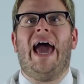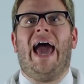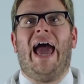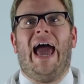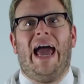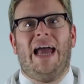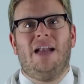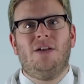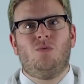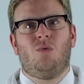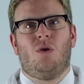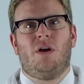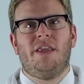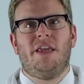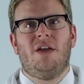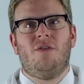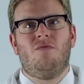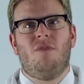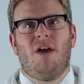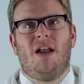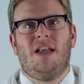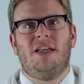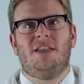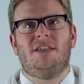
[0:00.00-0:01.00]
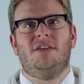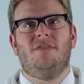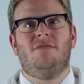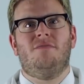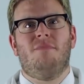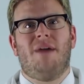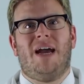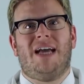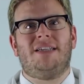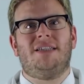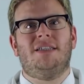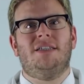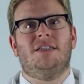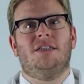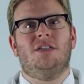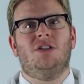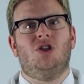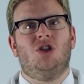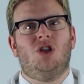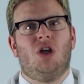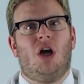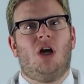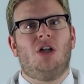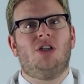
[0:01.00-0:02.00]
and what their relative masses and
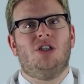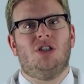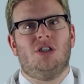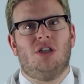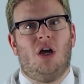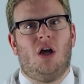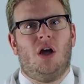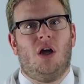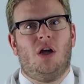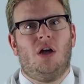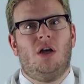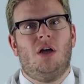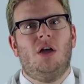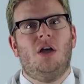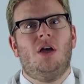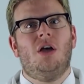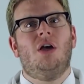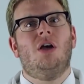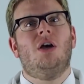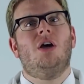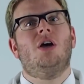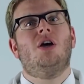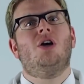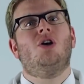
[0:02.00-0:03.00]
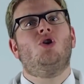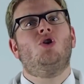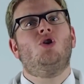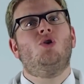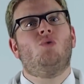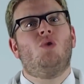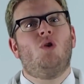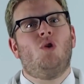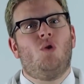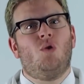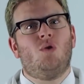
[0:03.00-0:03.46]
charges are, you will